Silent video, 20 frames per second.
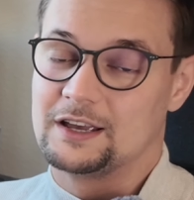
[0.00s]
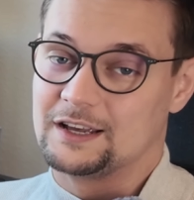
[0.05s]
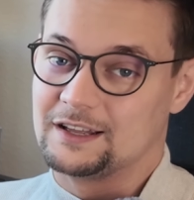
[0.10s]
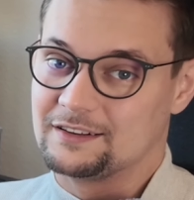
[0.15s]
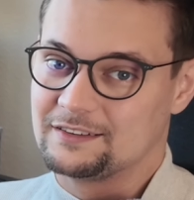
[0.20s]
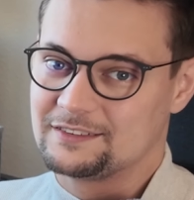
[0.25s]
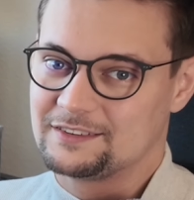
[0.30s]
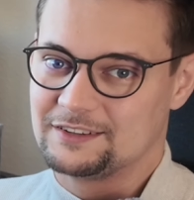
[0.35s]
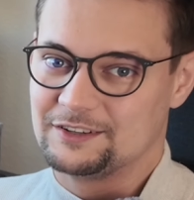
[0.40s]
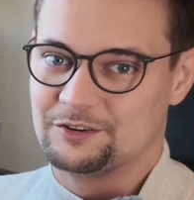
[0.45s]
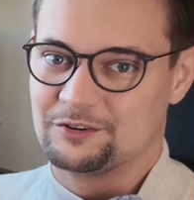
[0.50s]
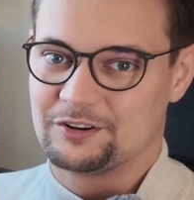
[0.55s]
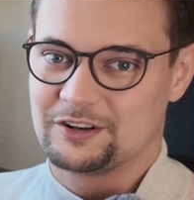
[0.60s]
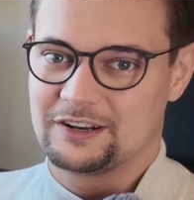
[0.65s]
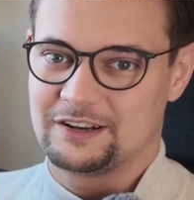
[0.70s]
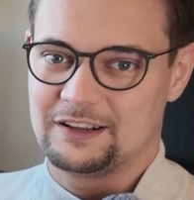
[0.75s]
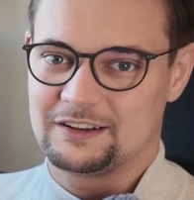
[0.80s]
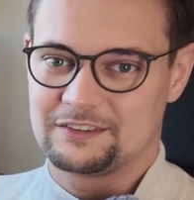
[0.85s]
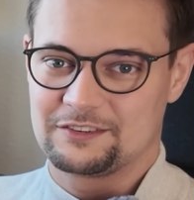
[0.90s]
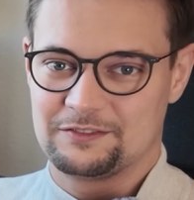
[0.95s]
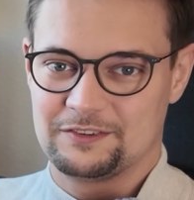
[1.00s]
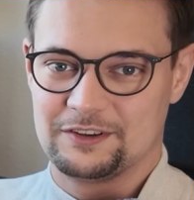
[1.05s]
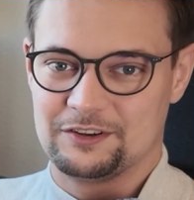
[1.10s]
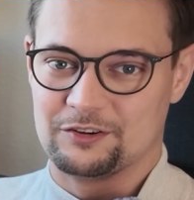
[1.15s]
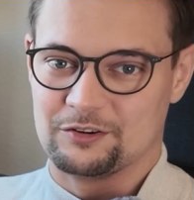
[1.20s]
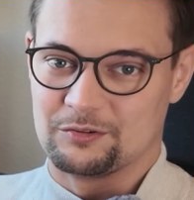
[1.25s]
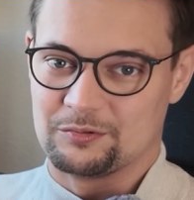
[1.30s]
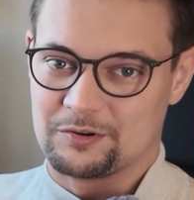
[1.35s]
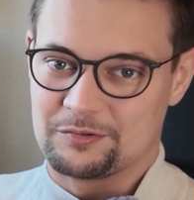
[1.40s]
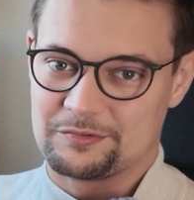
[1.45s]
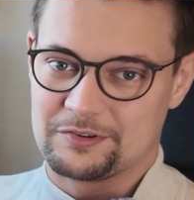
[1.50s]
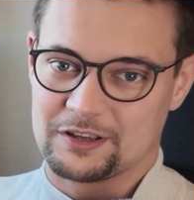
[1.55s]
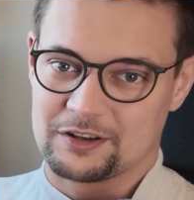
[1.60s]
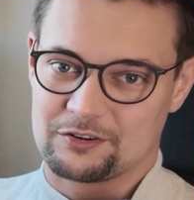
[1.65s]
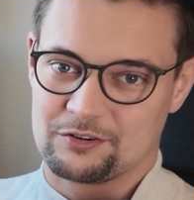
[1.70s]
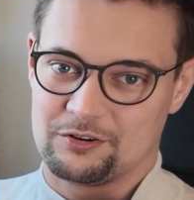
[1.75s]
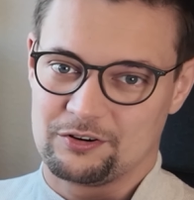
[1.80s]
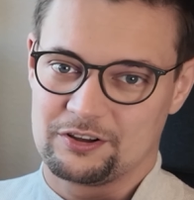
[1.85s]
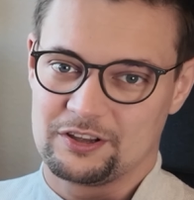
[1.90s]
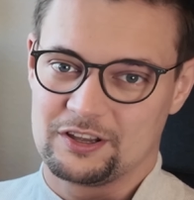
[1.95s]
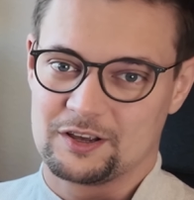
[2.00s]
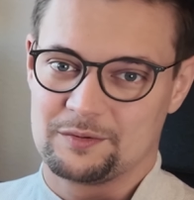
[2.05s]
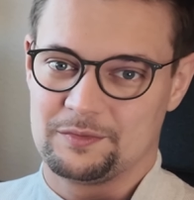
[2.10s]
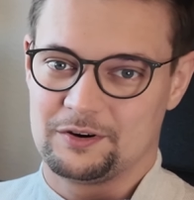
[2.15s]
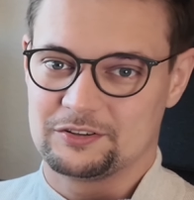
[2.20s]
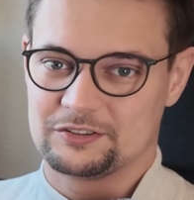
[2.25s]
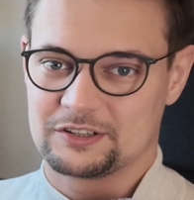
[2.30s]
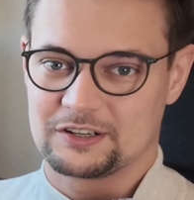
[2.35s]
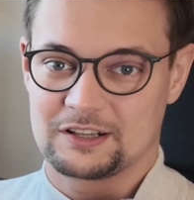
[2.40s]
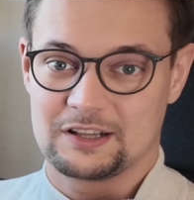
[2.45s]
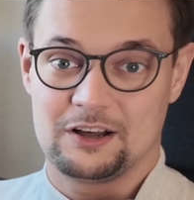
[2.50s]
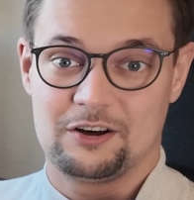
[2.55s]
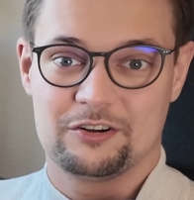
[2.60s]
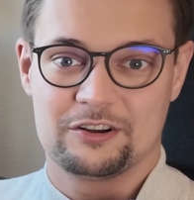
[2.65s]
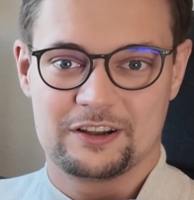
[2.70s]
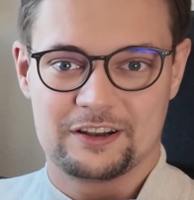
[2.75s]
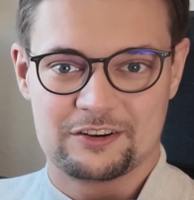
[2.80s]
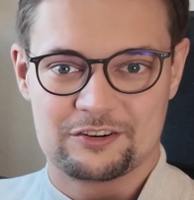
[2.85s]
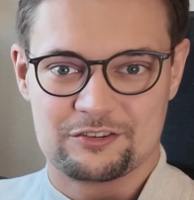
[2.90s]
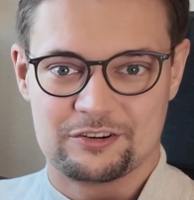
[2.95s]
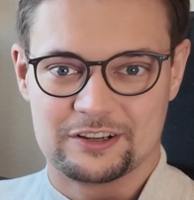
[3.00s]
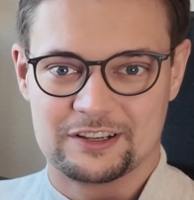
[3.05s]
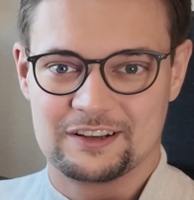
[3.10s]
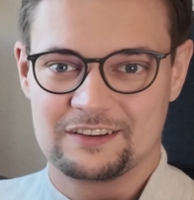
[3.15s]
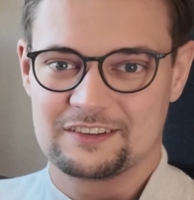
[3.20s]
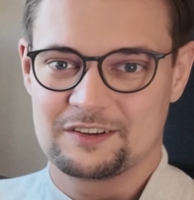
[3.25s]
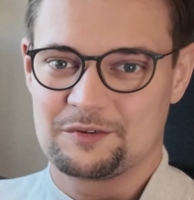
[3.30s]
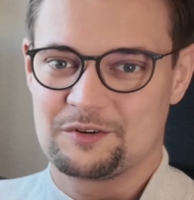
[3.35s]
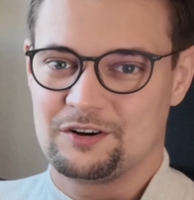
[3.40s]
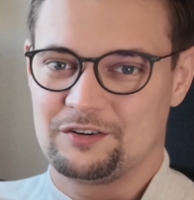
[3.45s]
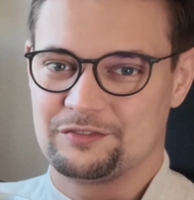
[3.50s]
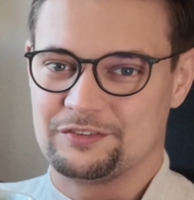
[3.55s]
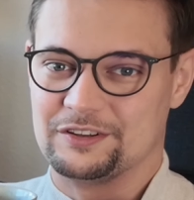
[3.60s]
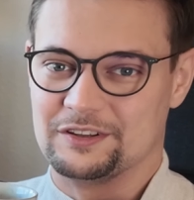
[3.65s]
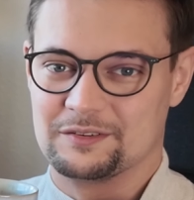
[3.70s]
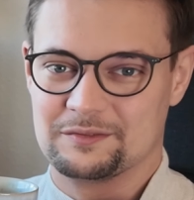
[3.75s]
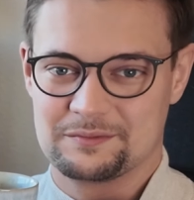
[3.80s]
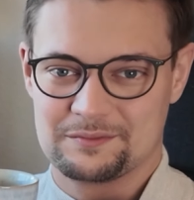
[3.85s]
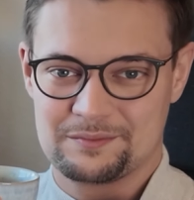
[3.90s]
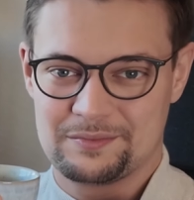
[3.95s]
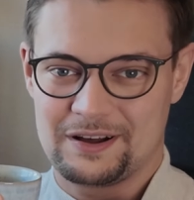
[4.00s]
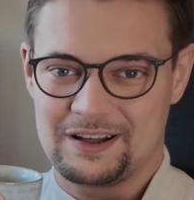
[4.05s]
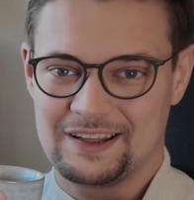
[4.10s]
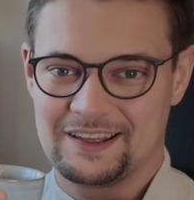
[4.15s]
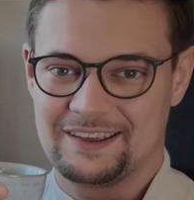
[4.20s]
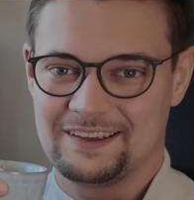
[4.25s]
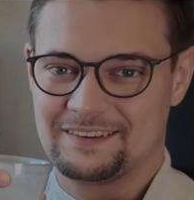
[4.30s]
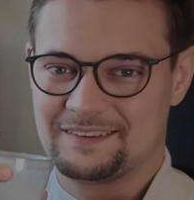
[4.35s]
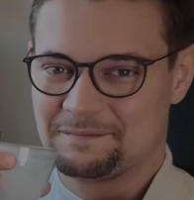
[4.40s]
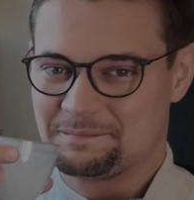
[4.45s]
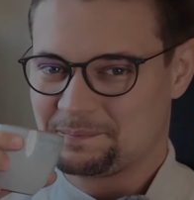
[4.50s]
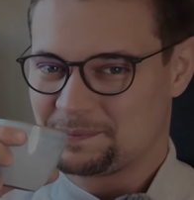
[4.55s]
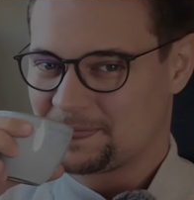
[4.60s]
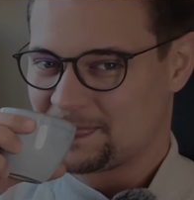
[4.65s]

and see you in the next video when we are talking about the cloud and drinking some coffee. Bye!